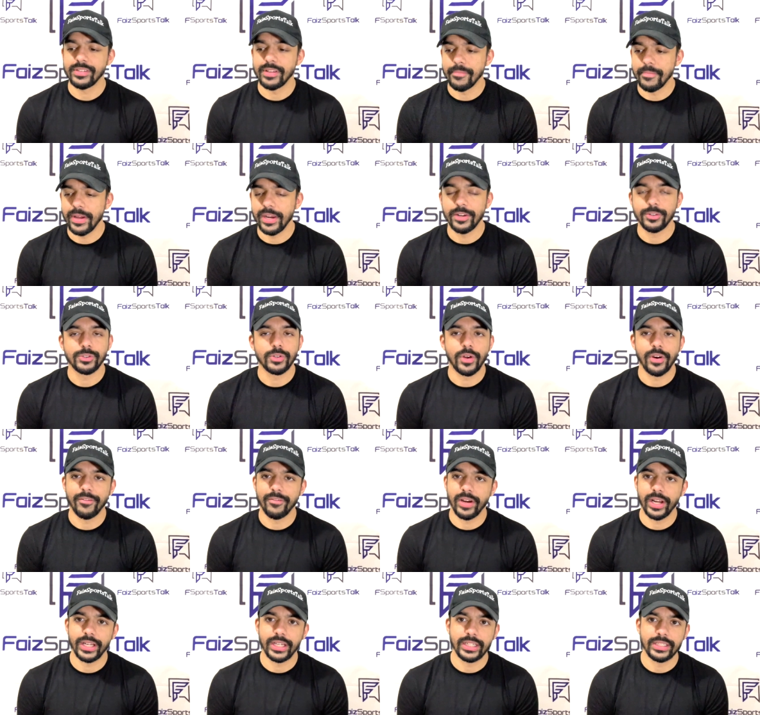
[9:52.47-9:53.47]
the Minnesota
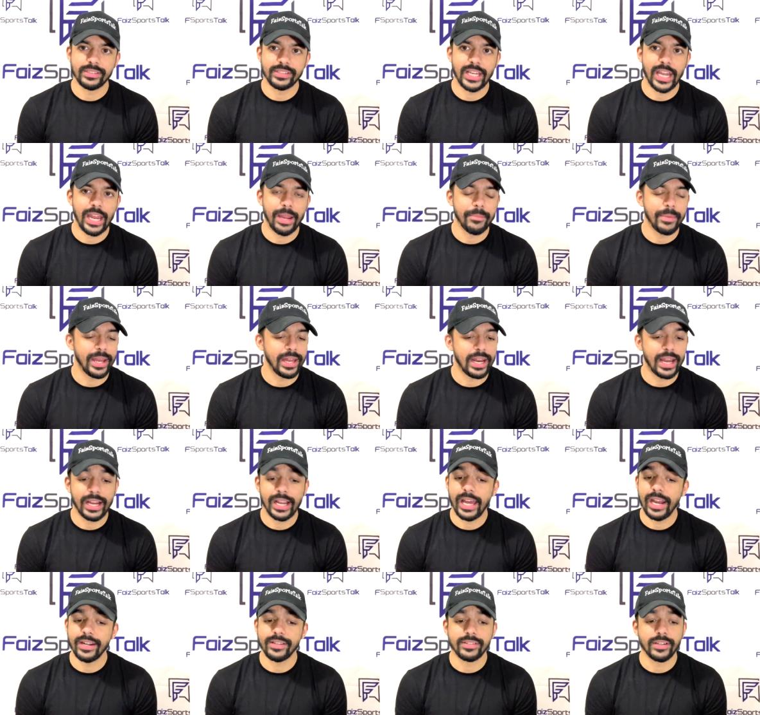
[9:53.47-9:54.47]
Vikings game. And I
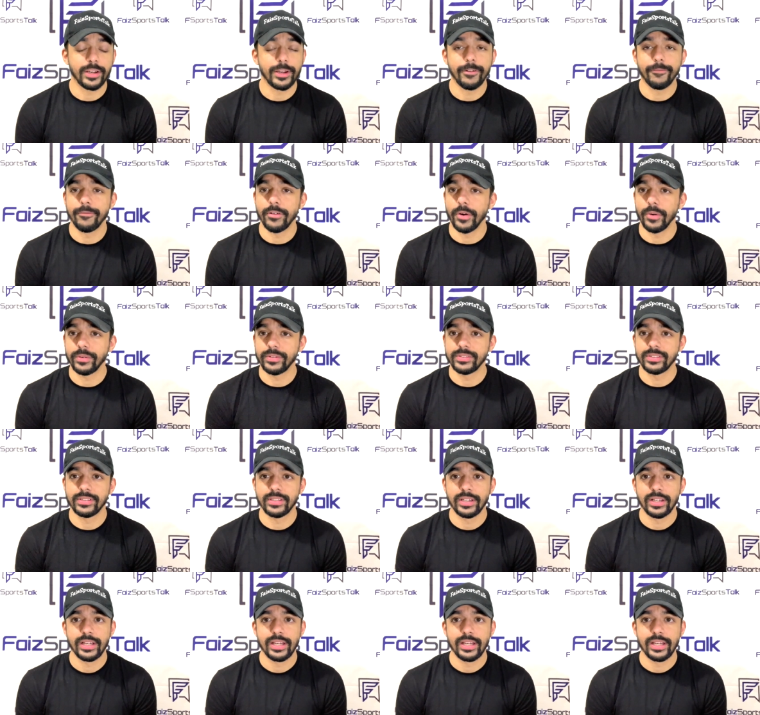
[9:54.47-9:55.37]
got to tell you, folks,